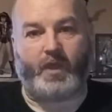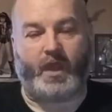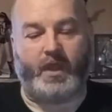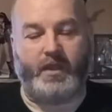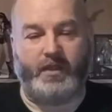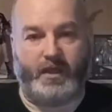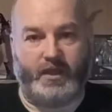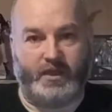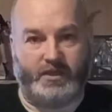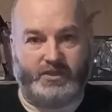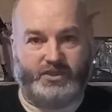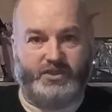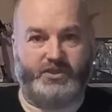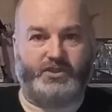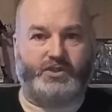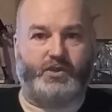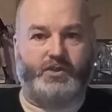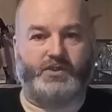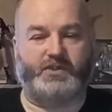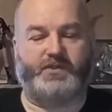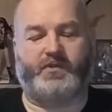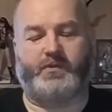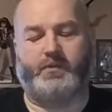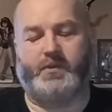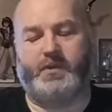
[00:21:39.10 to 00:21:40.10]
there's the
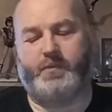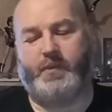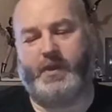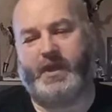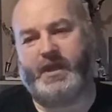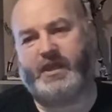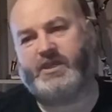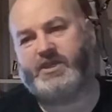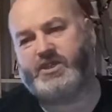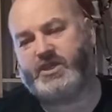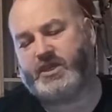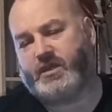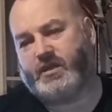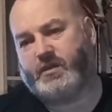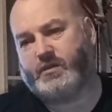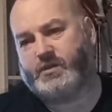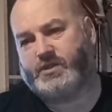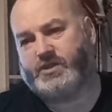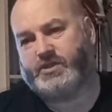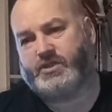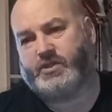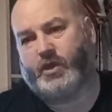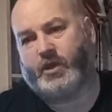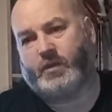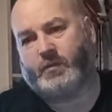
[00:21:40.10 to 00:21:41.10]
Songs from the Big Chair, which
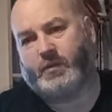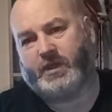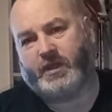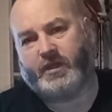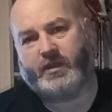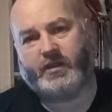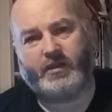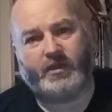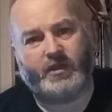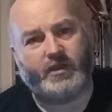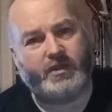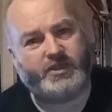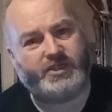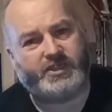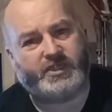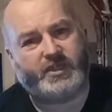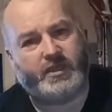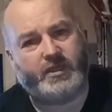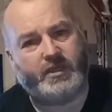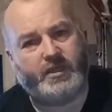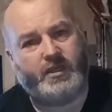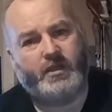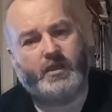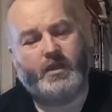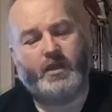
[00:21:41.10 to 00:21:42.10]
is normally a
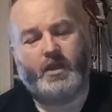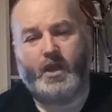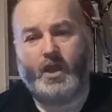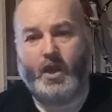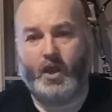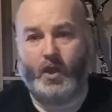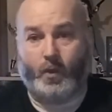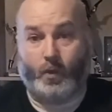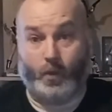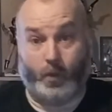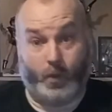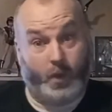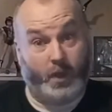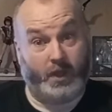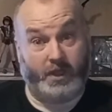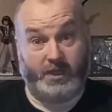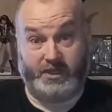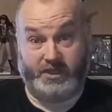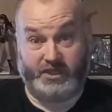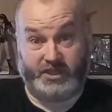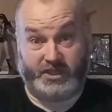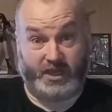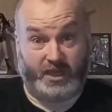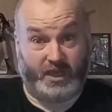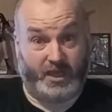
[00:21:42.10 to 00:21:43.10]
Thursday,
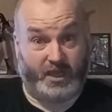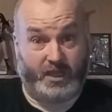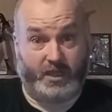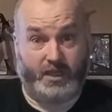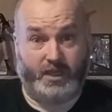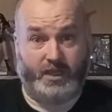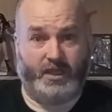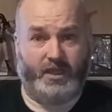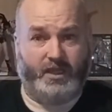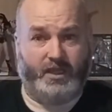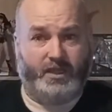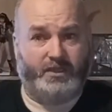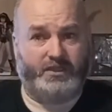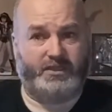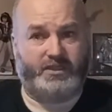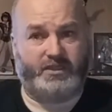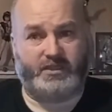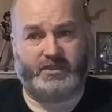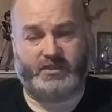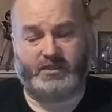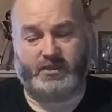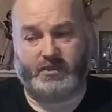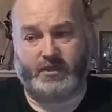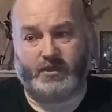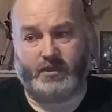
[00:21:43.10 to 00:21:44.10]
which is
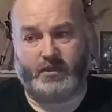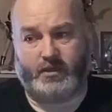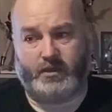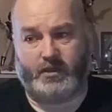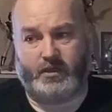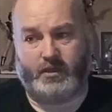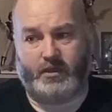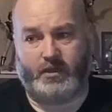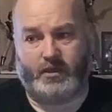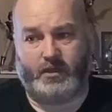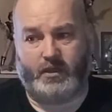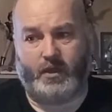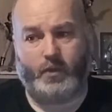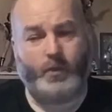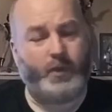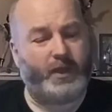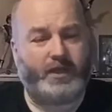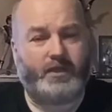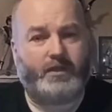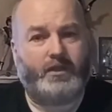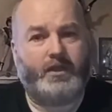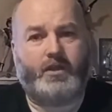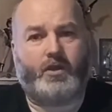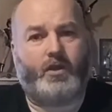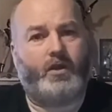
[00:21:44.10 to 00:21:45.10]
a
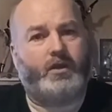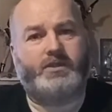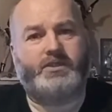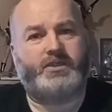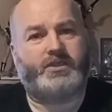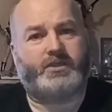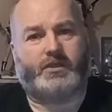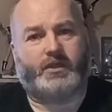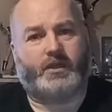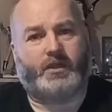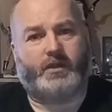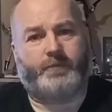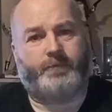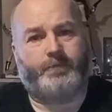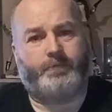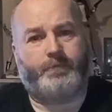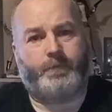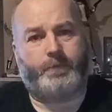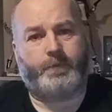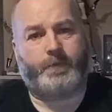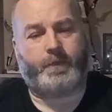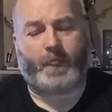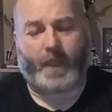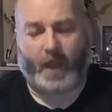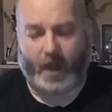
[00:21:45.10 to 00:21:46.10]
weekly concert
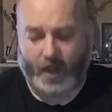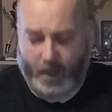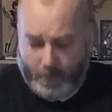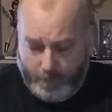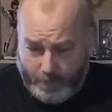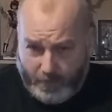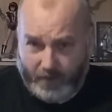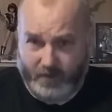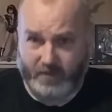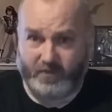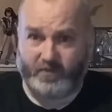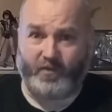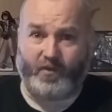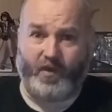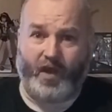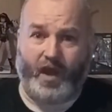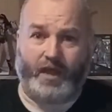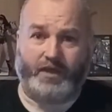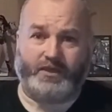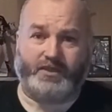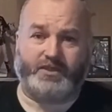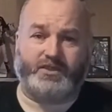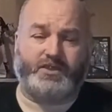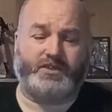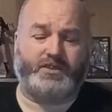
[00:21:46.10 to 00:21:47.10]
among
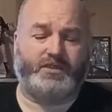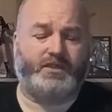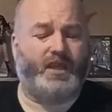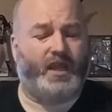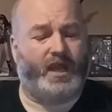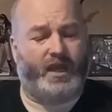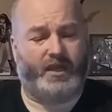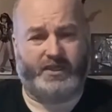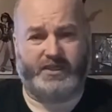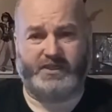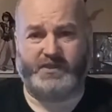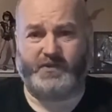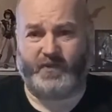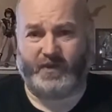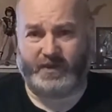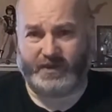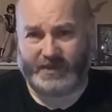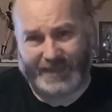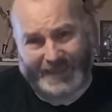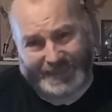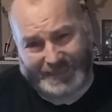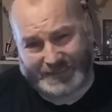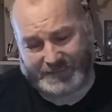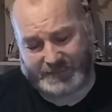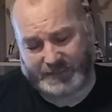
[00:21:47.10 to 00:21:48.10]
friends, and it's
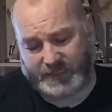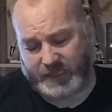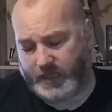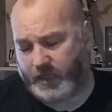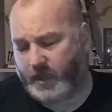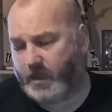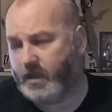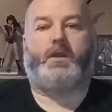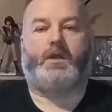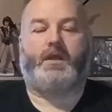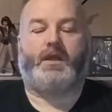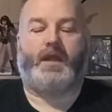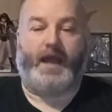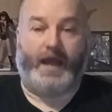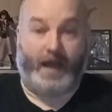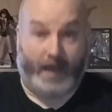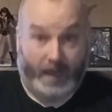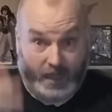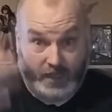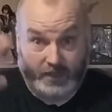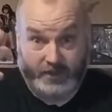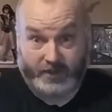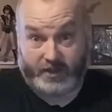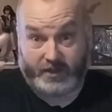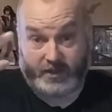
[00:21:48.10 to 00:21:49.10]
fantastic.
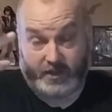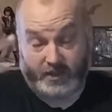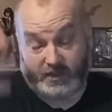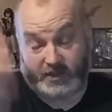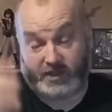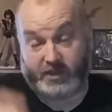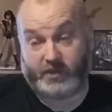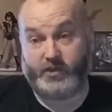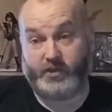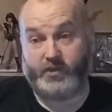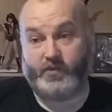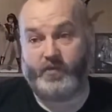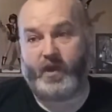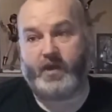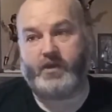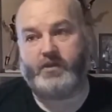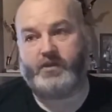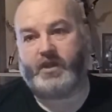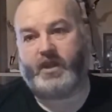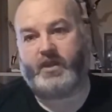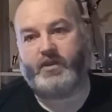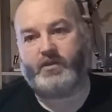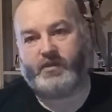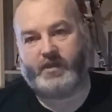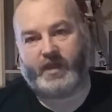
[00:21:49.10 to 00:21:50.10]
And to
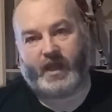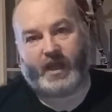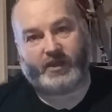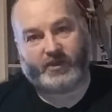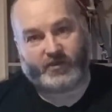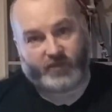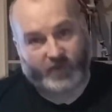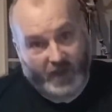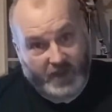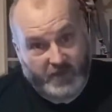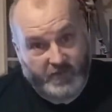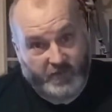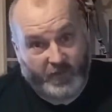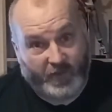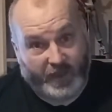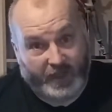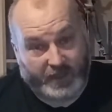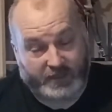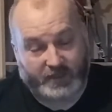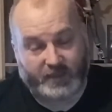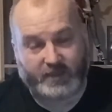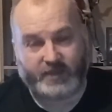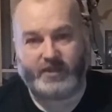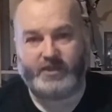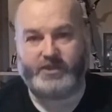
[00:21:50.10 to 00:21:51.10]
round out that
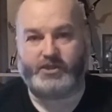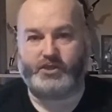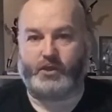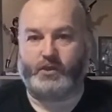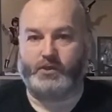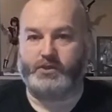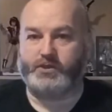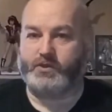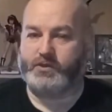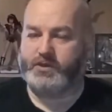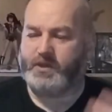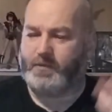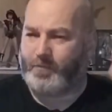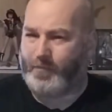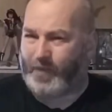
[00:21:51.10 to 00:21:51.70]
trifecta, there's also the